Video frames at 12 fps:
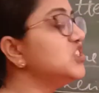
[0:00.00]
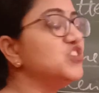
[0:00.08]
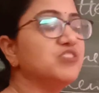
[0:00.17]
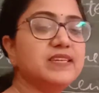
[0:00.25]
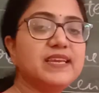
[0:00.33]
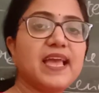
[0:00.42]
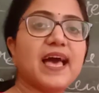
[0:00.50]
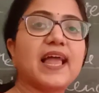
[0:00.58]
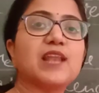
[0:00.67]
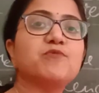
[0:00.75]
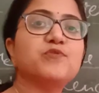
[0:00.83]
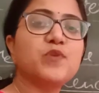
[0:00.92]

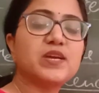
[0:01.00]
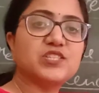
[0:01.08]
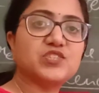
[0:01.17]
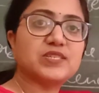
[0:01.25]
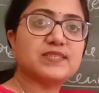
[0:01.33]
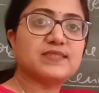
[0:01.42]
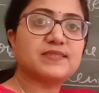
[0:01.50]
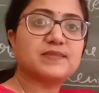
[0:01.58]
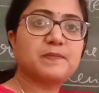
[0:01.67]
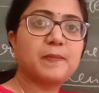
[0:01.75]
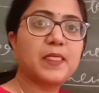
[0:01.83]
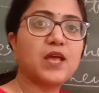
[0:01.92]
G.L. Fuentes.
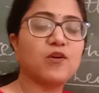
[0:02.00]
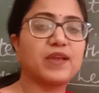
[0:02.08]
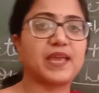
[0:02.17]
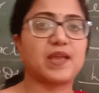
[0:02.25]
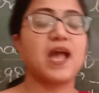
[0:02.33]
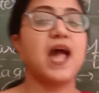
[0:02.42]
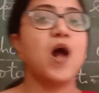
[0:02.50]
Okay,